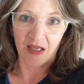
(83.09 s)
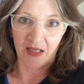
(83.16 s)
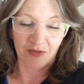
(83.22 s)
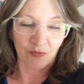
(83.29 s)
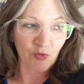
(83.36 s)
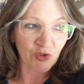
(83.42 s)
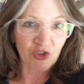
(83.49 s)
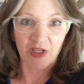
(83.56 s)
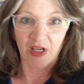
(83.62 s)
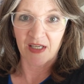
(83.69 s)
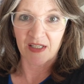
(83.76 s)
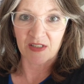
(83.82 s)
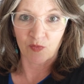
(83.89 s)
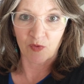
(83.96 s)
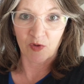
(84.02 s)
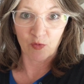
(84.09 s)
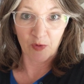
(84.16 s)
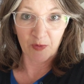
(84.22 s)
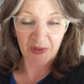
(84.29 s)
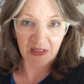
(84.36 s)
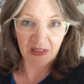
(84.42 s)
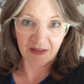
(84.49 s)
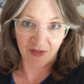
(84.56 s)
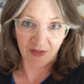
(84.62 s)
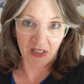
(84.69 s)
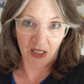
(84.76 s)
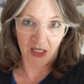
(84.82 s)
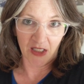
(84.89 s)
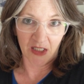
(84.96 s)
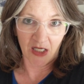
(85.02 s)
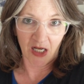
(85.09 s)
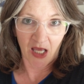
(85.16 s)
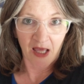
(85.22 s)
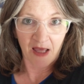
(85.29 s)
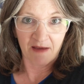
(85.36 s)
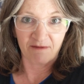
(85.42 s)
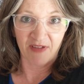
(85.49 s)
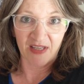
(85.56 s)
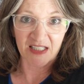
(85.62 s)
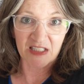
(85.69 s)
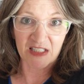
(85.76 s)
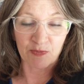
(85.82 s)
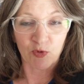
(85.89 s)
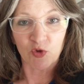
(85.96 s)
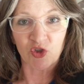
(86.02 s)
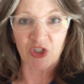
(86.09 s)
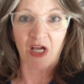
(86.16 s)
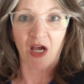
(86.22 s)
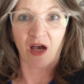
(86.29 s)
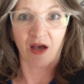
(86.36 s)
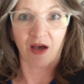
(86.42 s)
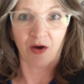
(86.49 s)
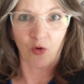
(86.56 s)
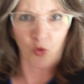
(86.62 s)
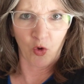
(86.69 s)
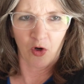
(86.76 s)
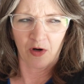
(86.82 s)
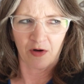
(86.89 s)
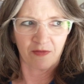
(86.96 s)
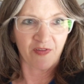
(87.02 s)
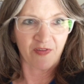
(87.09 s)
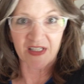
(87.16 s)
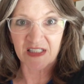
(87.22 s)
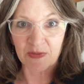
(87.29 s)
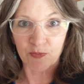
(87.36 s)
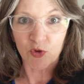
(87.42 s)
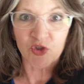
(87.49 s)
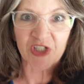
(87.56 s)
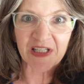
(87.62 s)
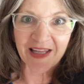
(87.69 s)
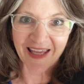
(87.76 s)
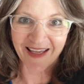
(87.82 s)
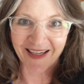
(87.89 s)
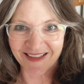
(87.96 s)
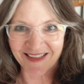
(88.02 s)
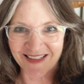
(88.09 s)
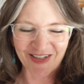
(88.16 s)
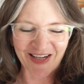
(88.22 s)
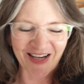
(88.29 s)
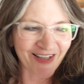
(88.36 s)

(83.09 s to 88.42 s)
in which case we would be living in Vespuccia or Vespucci land.